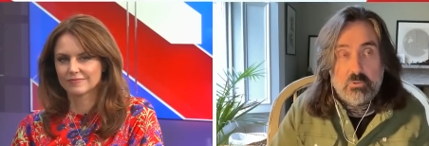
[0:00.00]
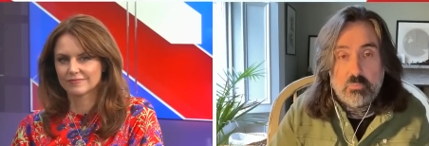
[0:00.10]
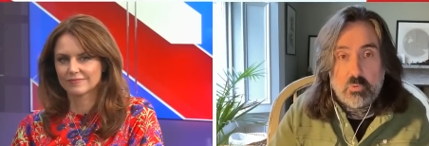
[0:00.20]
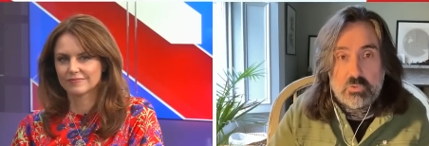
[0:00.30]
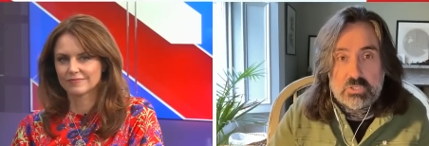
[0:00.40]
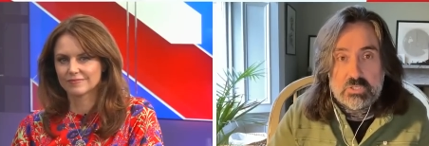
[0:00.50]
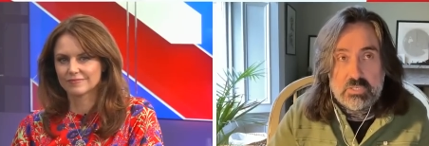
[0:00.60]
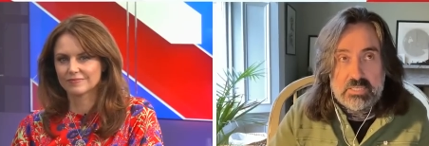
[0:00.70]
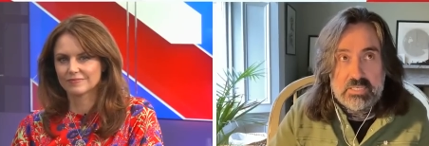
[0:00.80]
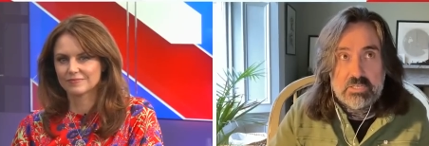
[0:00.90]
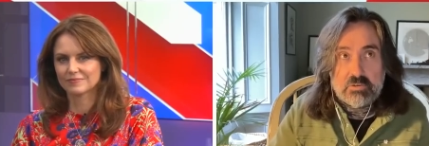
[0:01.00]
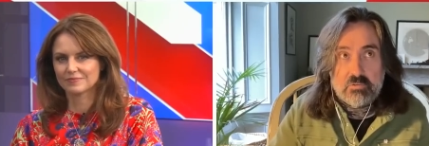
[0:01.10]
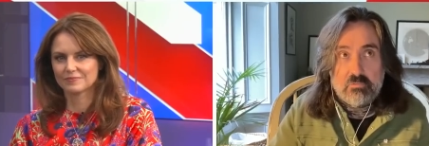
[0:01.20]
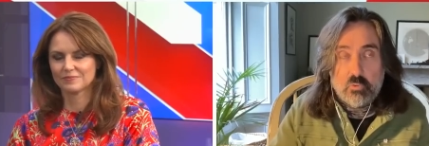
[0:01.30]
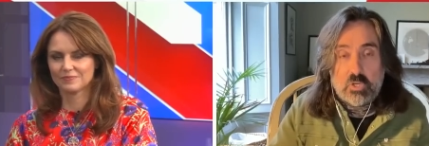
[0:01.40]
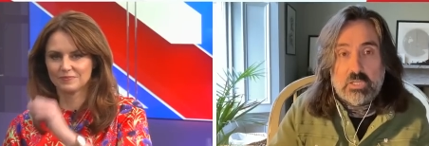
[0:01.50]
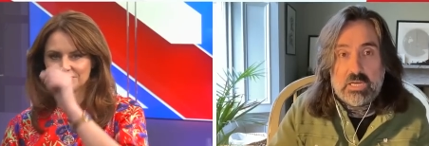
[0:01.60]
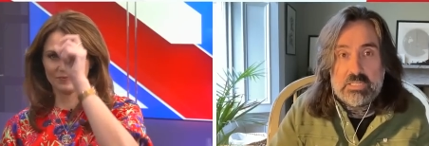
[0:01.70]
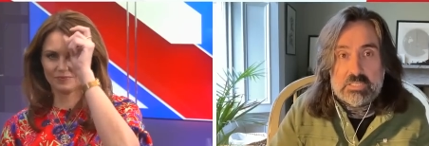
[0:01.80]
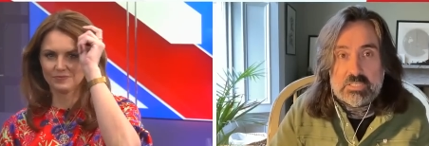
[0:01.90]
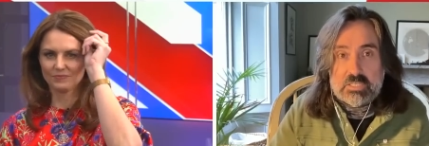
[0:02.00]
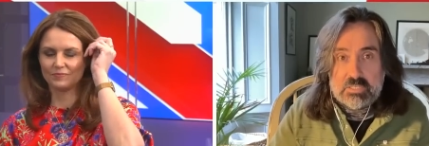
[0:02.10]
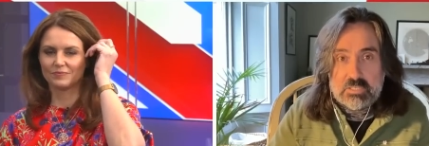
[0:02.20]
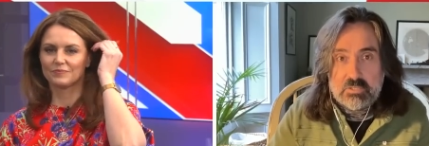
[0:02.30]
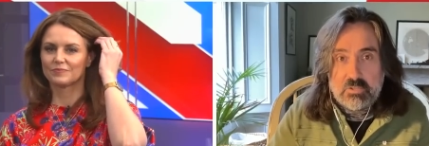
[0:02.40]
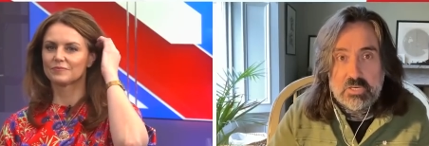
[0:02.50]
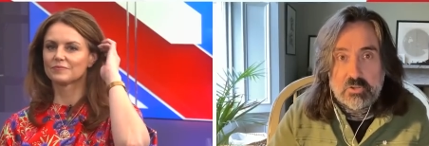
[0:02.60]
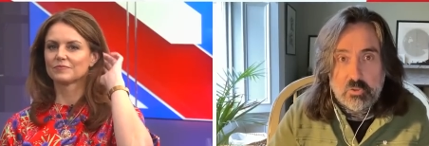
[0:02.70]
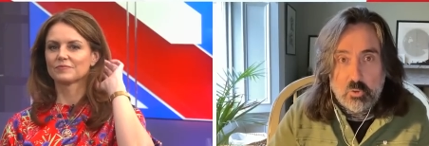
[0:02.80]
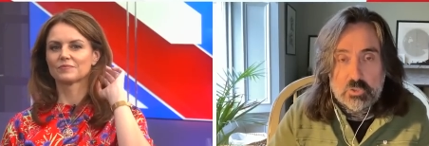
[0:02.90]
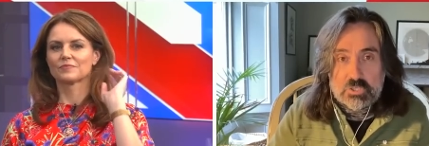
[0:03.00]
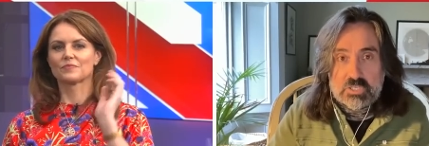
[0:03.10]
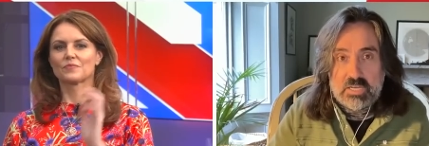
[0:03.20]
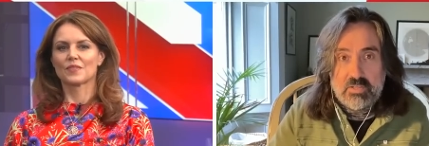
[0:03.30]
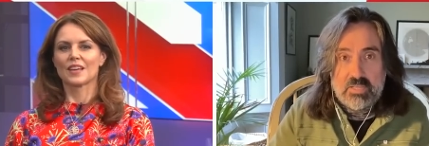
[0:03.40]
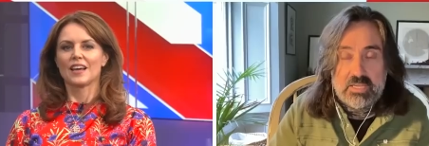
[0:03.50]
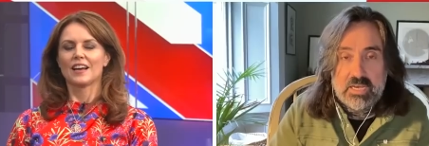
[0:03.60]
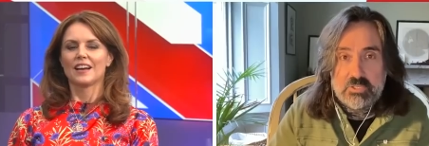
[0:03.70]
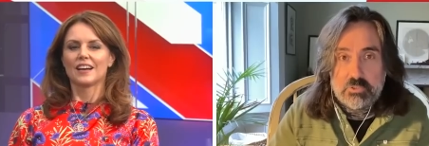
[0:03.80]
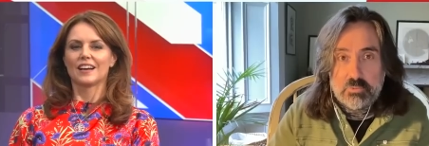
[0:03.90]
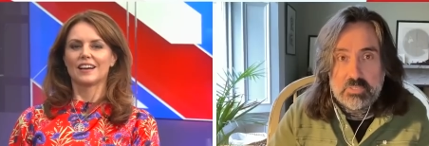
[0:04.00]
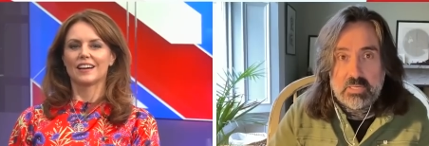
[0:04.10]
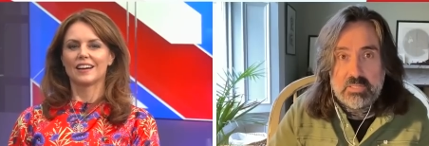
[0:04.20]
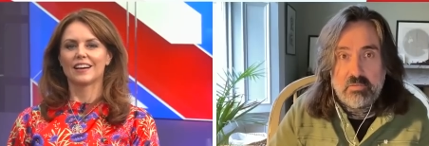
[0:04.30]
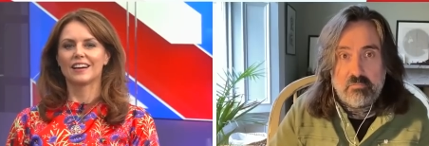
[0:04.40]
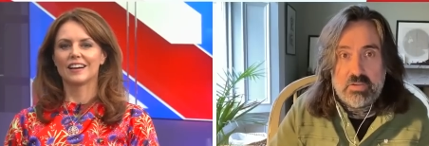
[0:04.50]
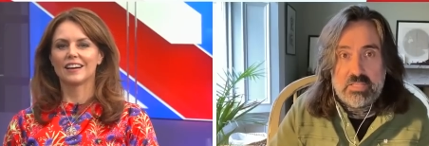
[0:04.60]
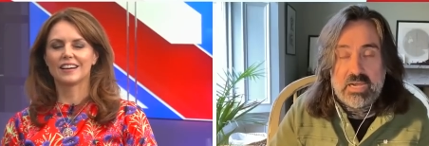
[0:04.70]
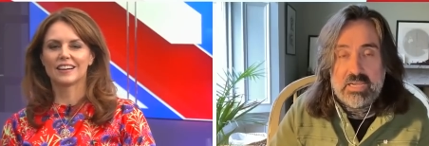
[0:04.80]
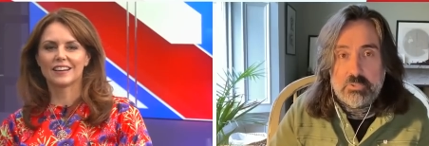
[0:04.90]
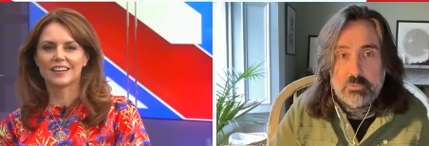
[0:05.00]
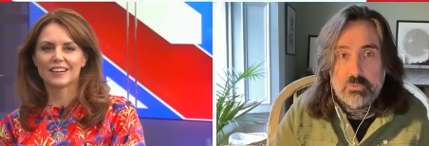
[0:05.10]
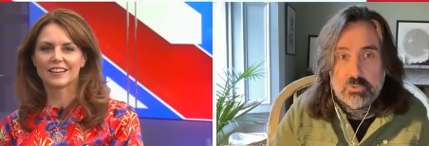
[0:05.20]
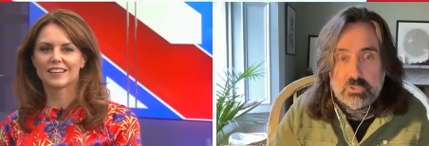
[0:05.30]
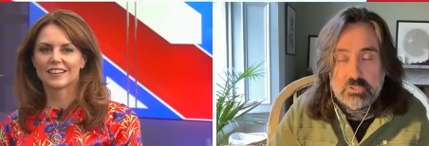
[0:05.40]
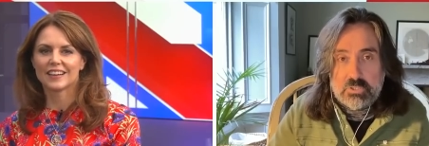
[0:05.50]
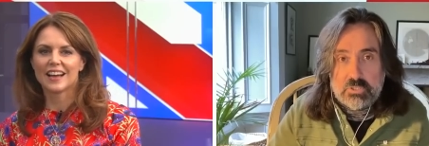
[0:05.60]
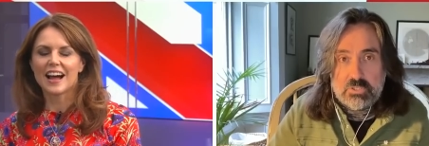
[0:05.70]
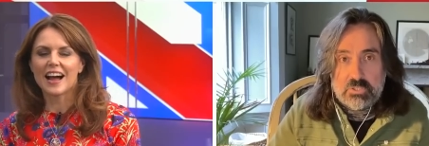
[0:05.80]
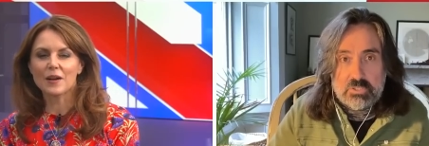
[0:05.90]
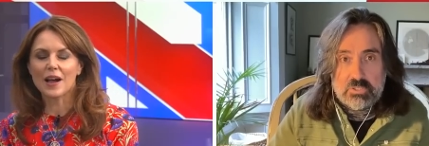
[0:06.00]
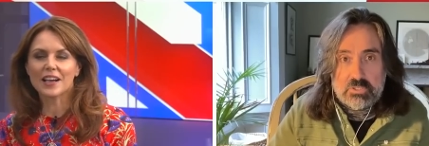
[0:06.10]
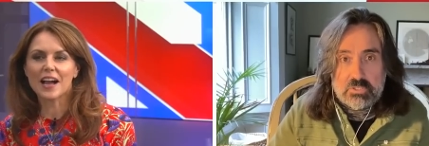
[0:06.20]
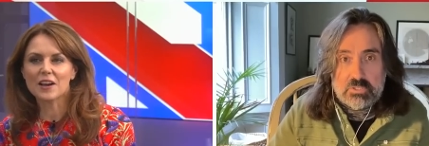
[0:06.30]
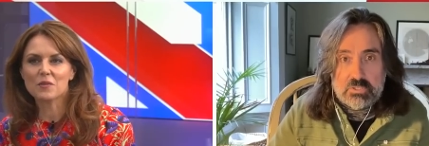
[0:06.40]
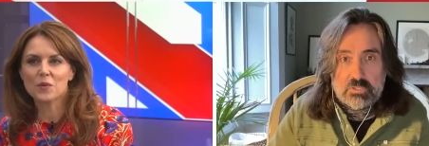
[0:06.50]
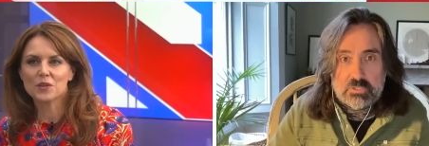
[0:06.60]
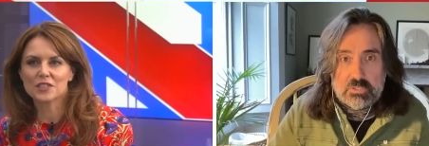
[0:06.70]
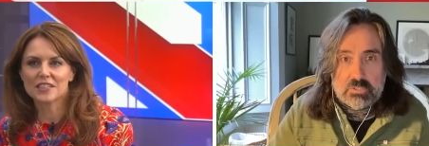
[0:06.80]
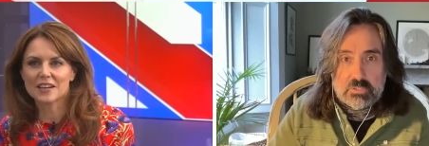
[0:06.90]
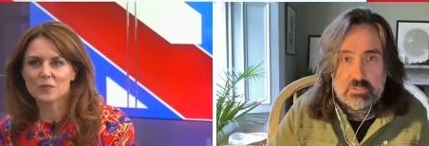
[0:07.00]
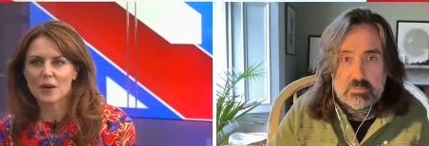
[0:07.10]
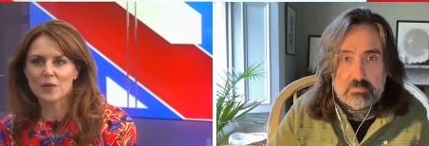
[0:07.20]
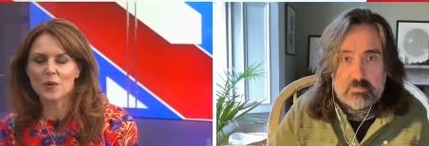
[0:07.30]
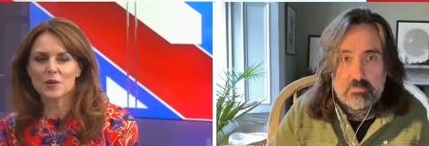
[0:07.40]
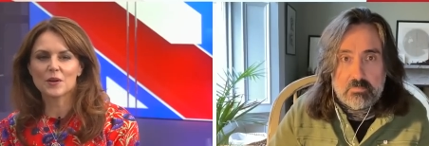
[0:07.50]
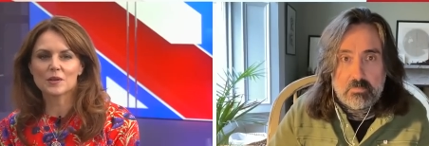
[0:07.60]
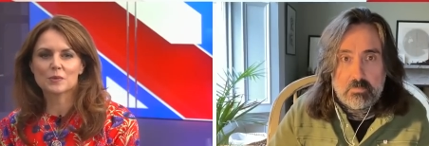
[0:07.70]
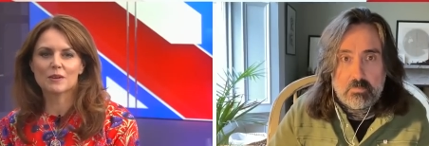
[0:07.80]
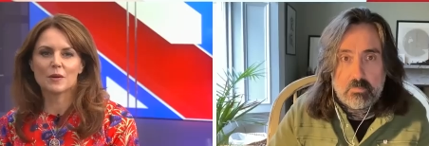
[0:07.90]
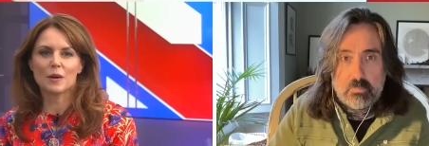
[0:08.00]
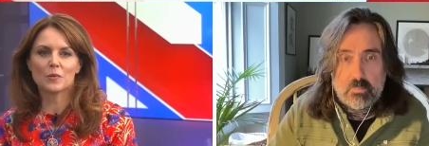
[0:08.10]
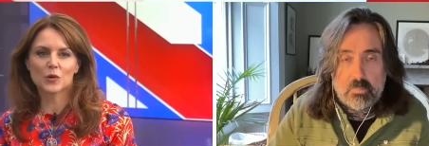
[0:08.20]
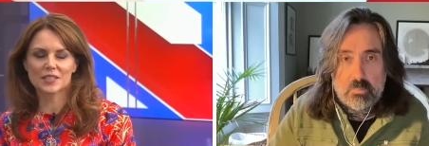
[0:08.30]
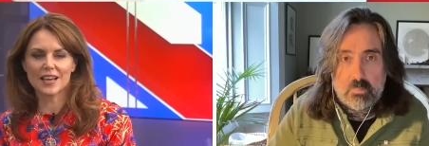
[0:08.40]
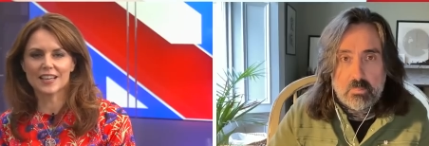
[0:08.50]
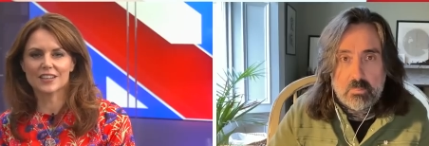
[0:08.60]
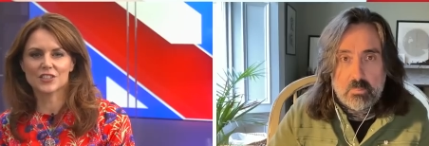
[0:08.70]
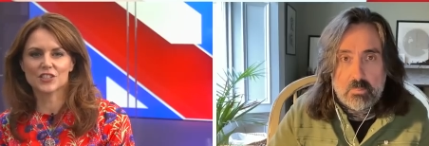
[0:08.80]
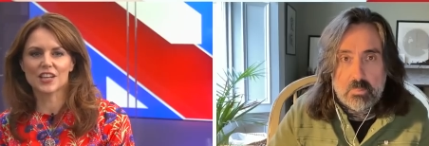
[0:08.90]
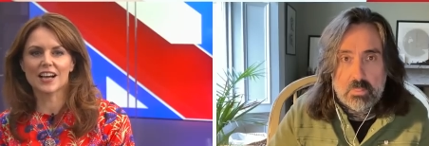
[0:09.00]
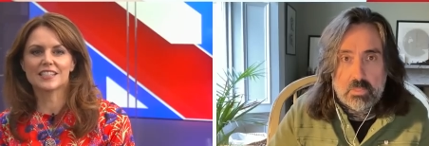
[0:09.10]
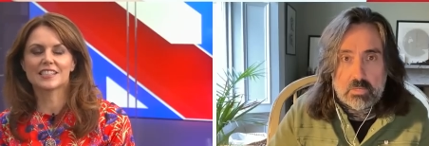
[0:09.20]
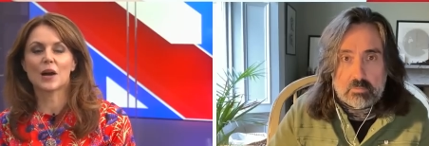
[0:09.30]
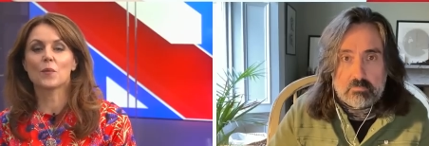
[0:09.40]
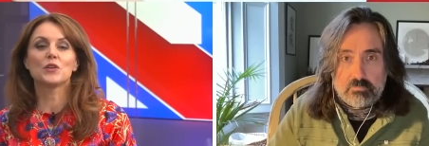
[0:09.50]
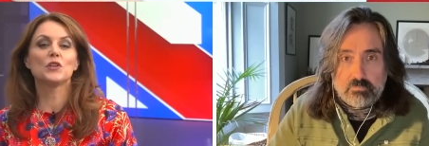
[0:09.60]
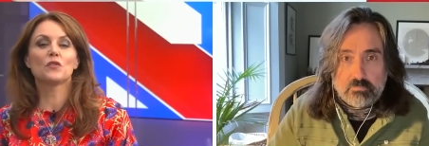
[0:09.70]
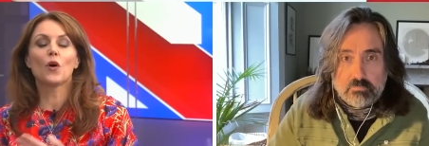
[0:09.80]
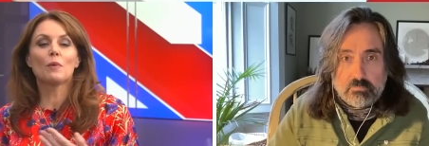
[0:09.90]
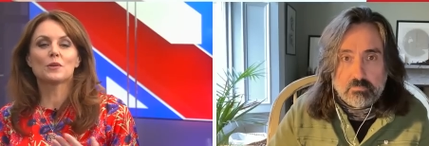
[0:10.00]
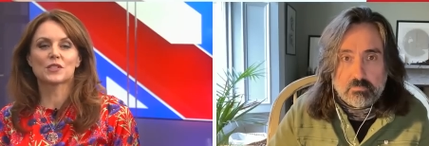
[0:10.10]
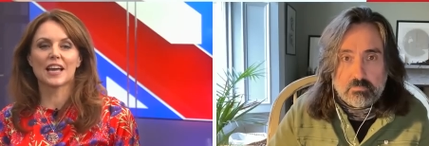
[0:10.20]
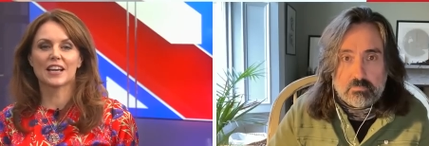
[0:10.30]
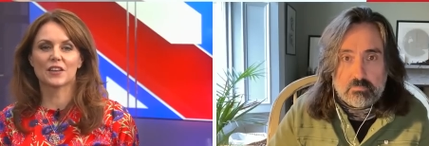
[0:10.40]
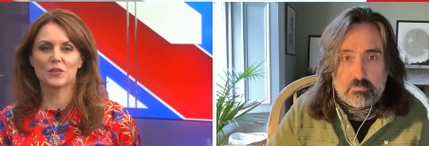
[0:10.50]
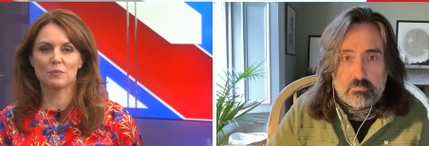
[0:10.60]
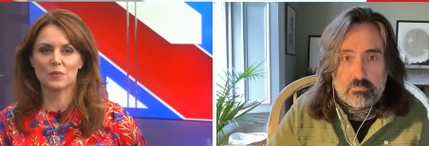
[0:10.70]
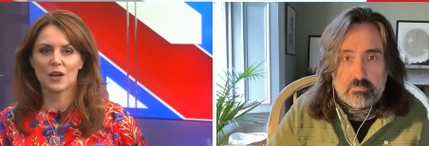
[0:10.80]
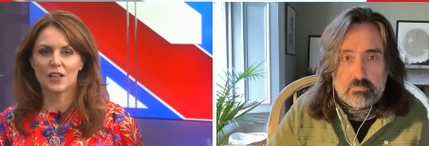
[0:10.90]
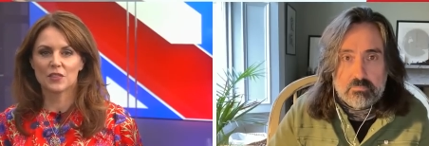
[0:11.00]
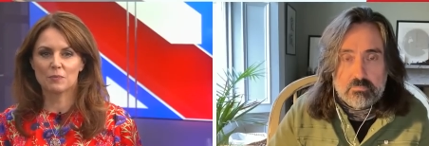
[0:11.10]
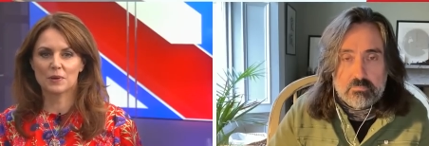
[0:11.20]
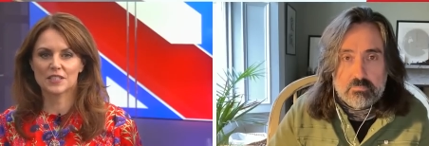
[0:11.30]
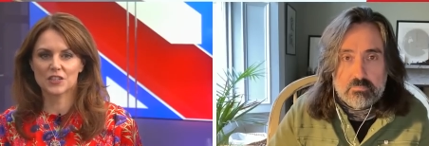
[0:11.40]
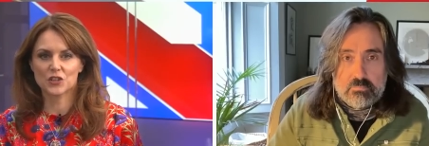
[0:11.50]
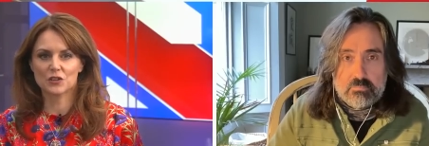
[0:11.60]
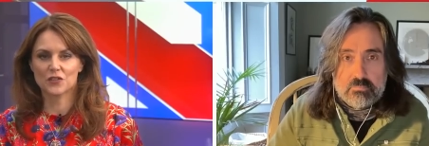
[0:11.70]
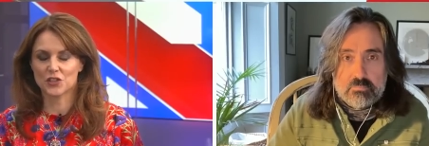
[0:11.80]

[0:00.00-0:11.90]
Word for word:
Speaker 1: who want to hear vocalised their thoughts, and they can't do it, and they find that I do.
Speaker 2: I, I kind of wonder, Neil, whether, you know, as we're a more secular society now, you've almost taken the, the position of